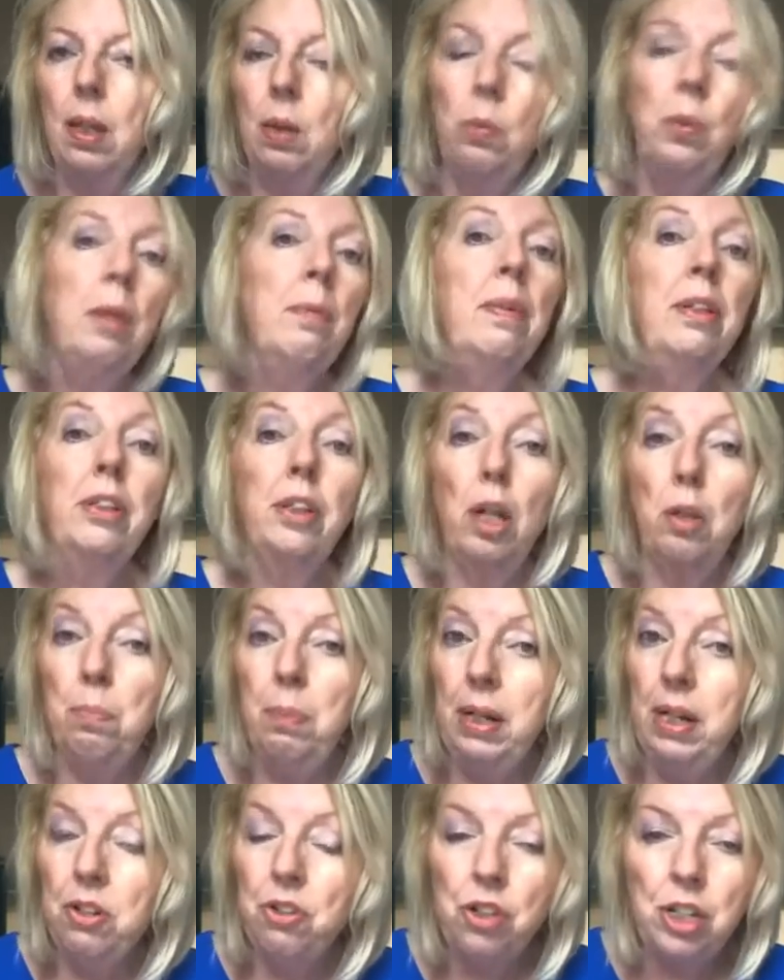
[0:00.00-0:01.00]
We will not
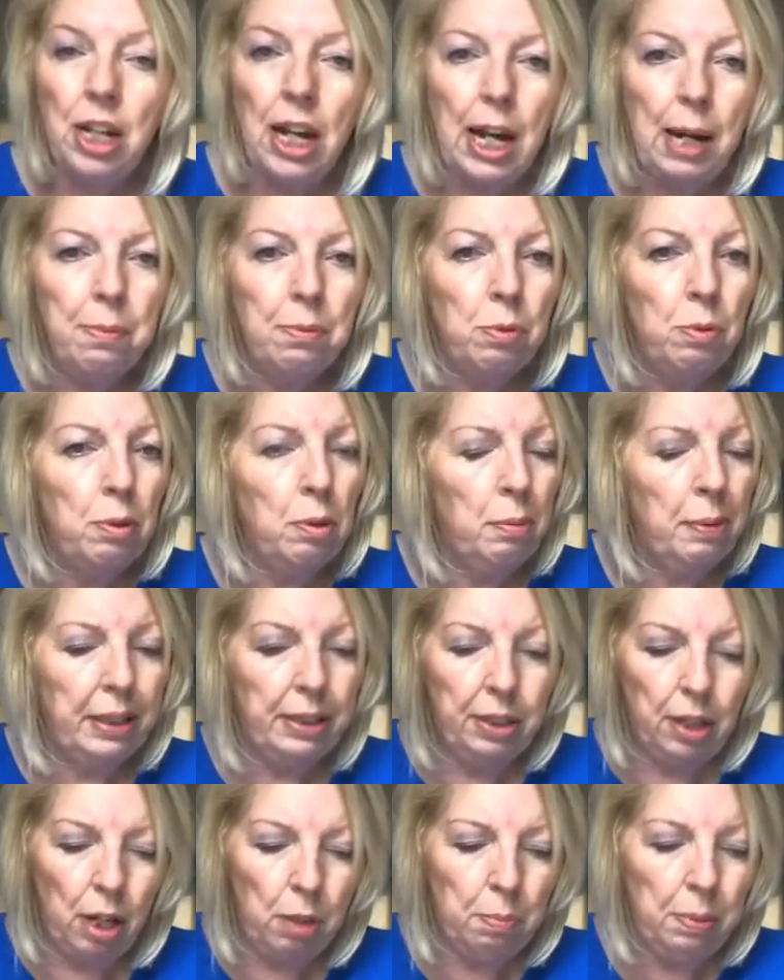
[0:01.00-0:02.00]
be ashamed, we will
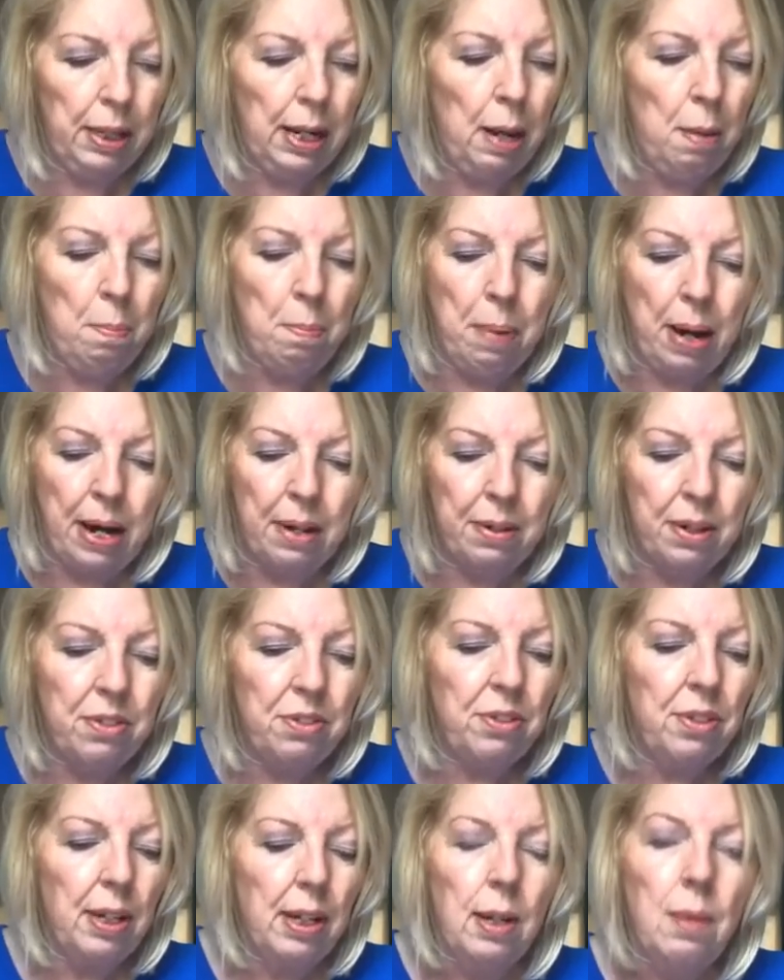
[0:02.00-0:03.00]
not be
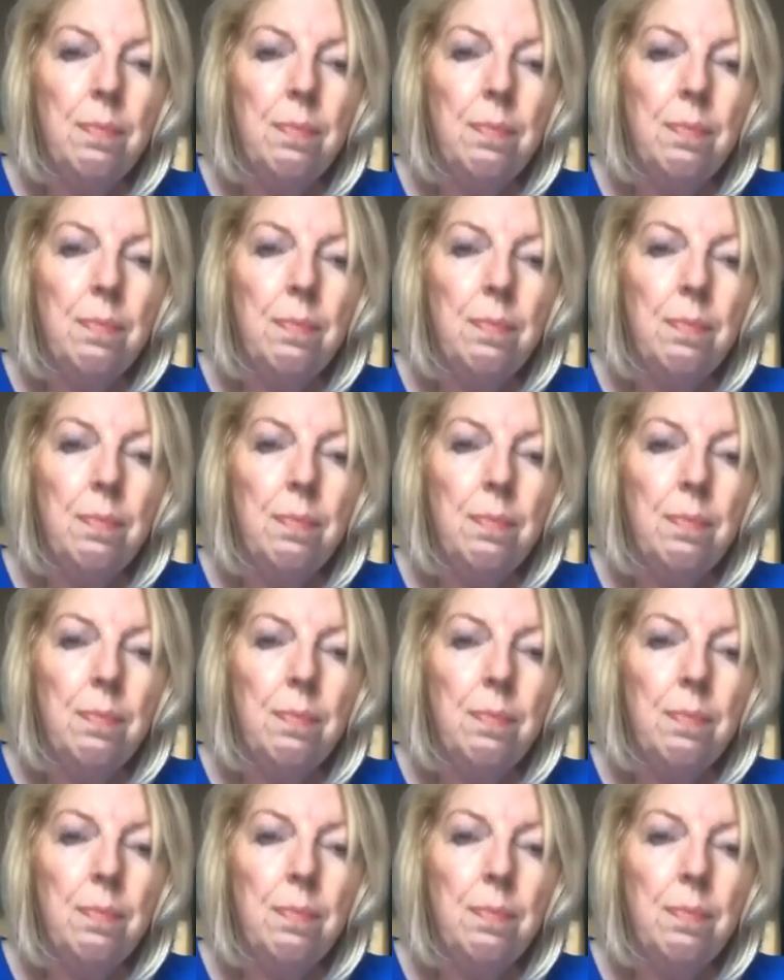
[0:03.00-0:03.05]
embarrassed.